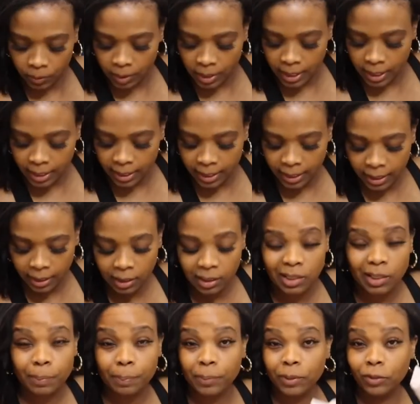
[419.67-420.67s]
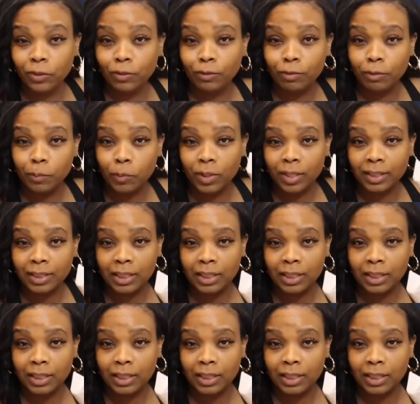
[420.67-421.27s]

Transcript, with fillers: And I think the spoon, from what I've